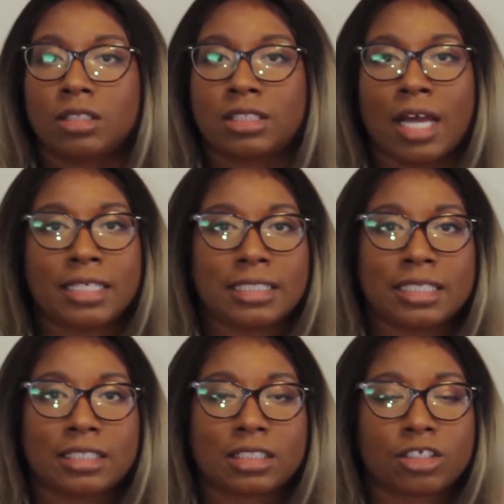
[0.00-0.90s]

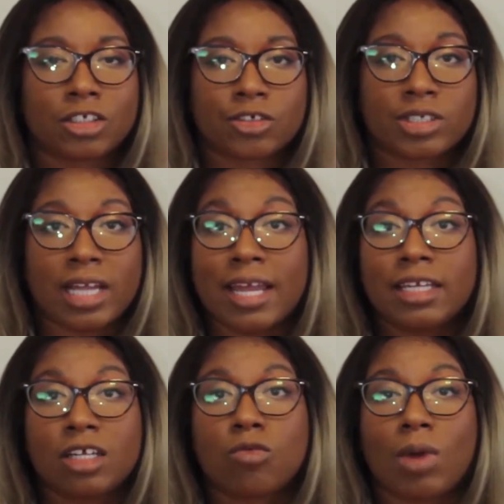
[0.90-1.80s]
scientist created